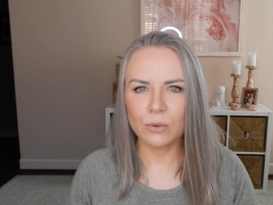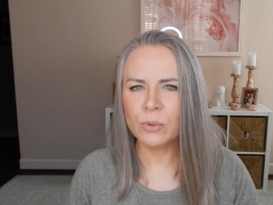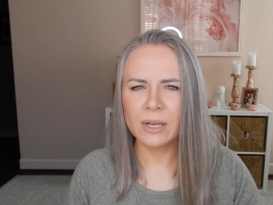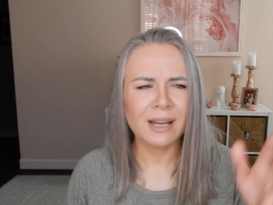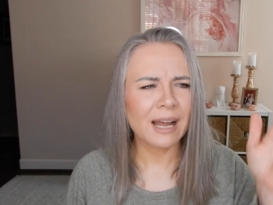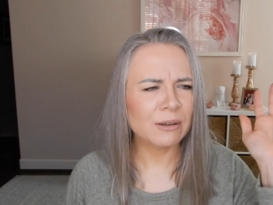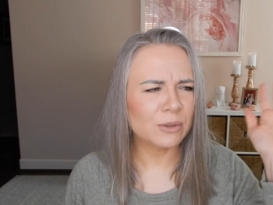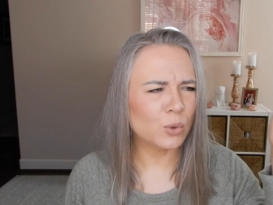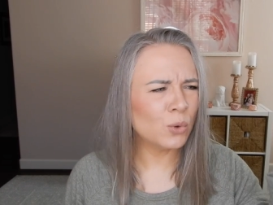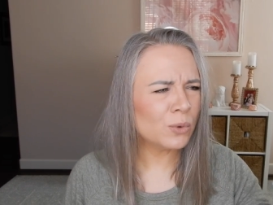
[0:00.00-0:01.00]
Who,
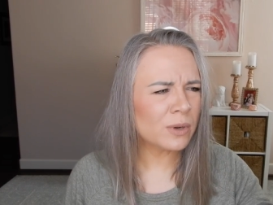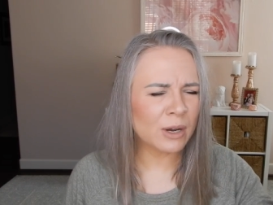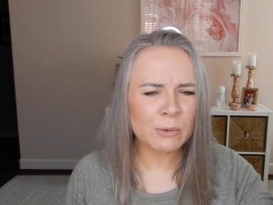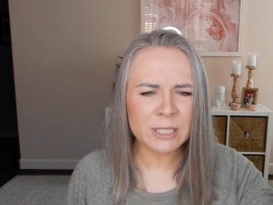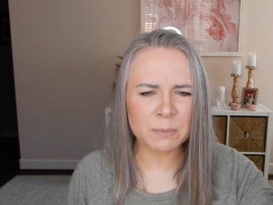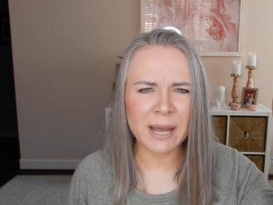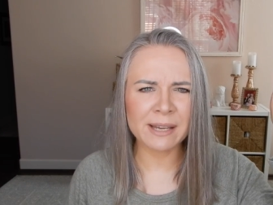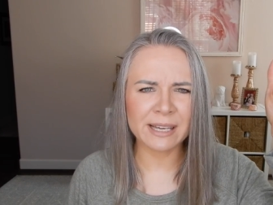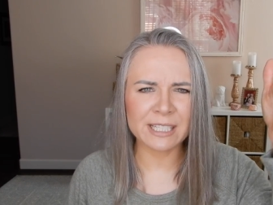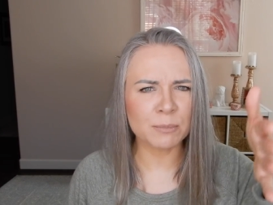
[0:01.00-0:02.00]
who goes
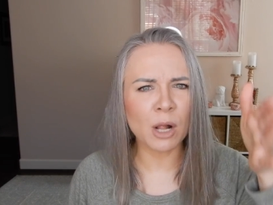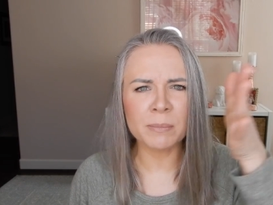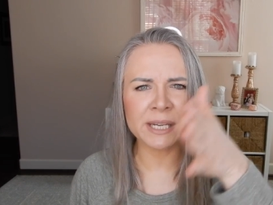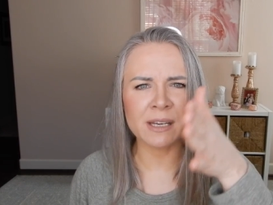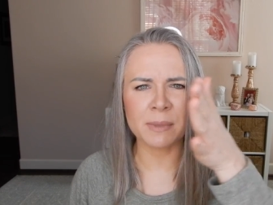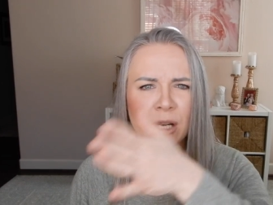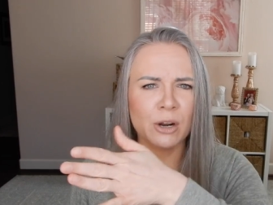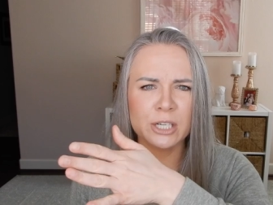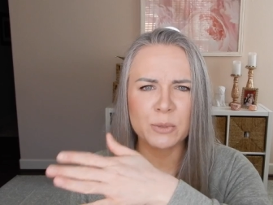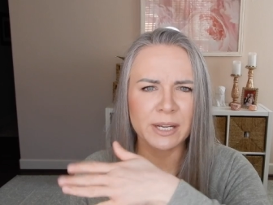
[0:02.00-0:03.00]
by like small, medium, and
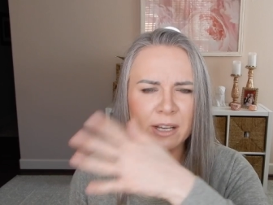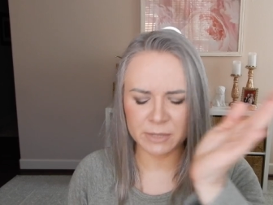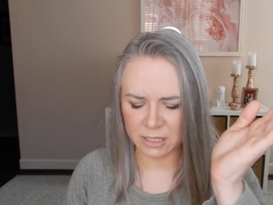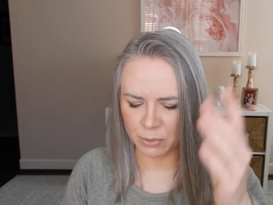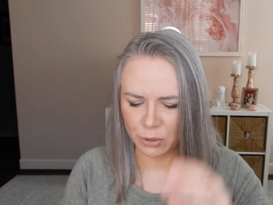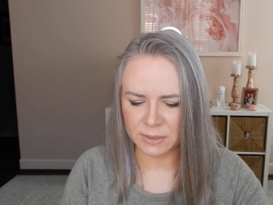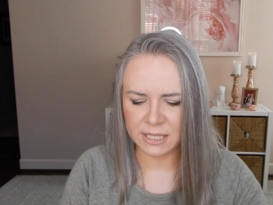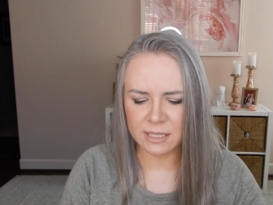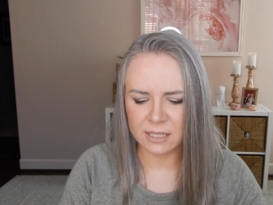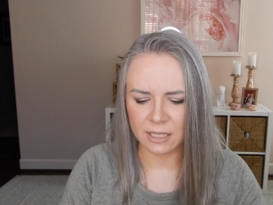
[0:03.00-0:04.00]
large when it comes to boobs?
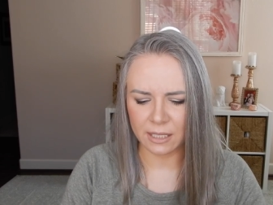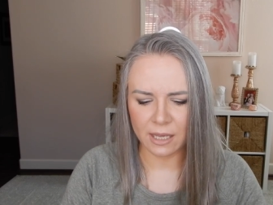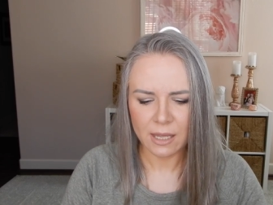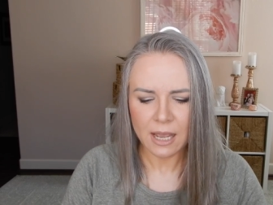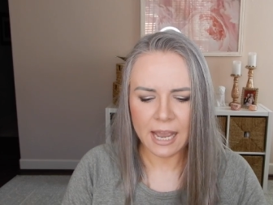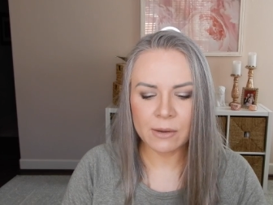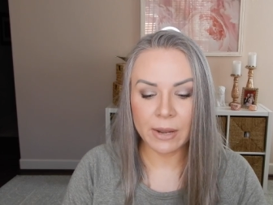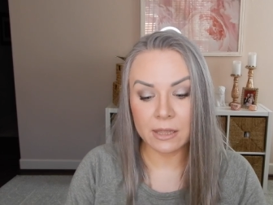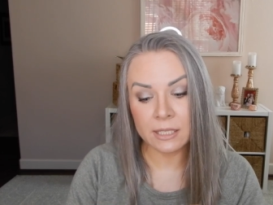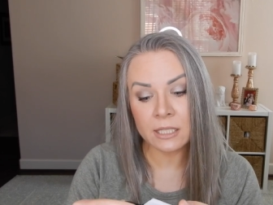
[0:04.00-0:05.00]
That's silly.
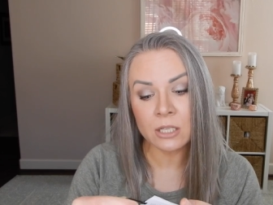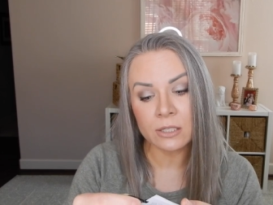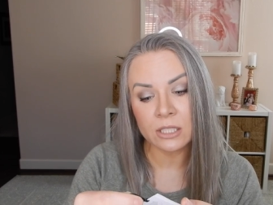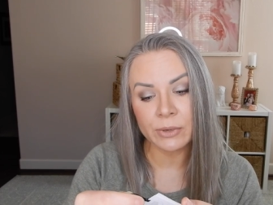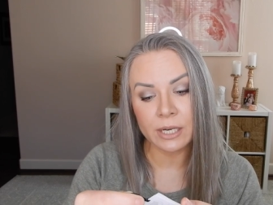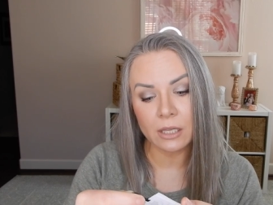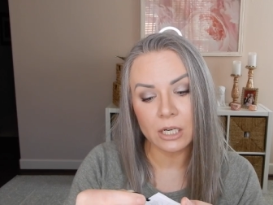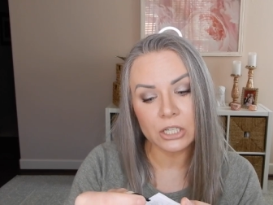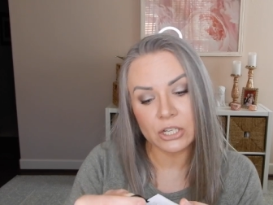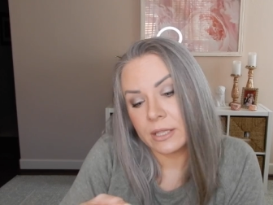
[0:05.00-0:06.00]
Anyway, this is also in a
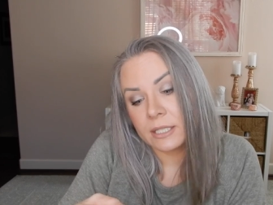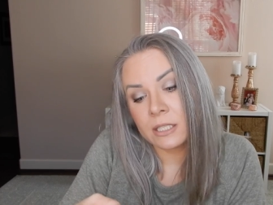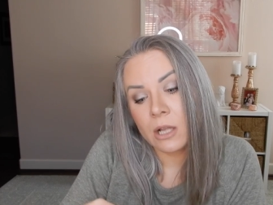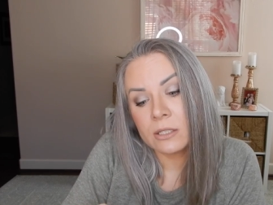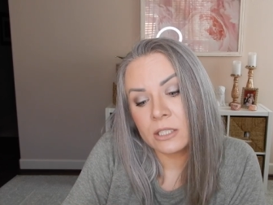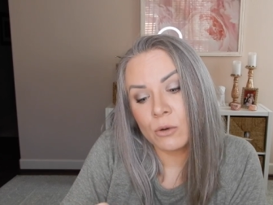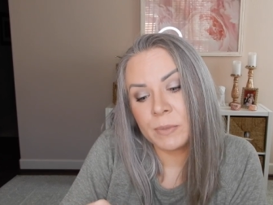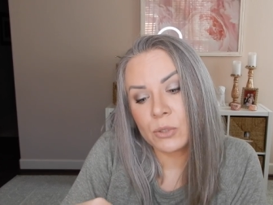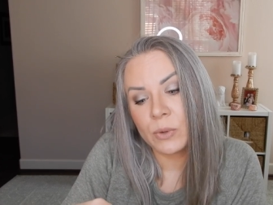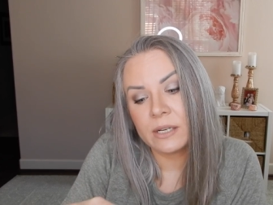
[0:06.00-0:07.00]
large, and this is also
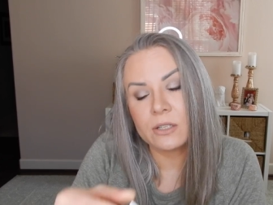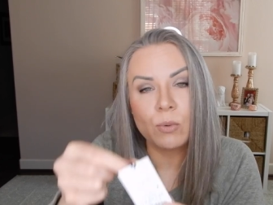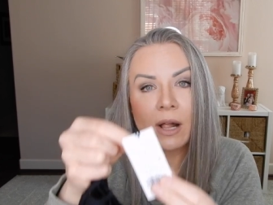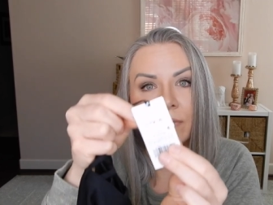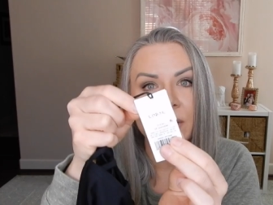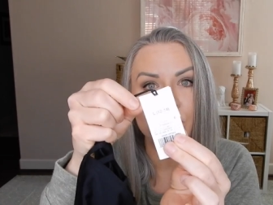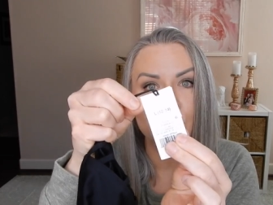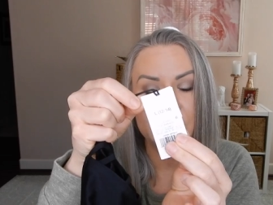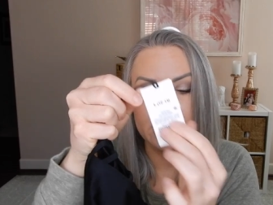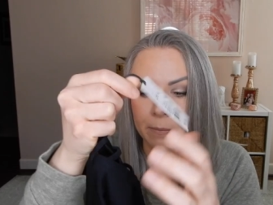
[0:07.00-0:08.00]
between a 12 and
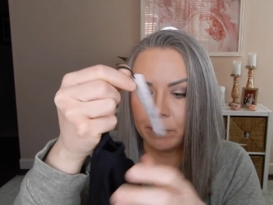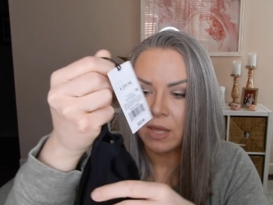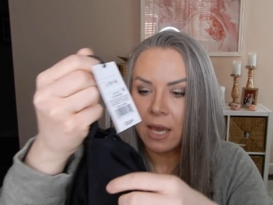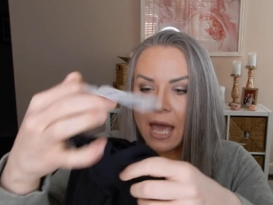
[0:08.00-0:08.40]
14.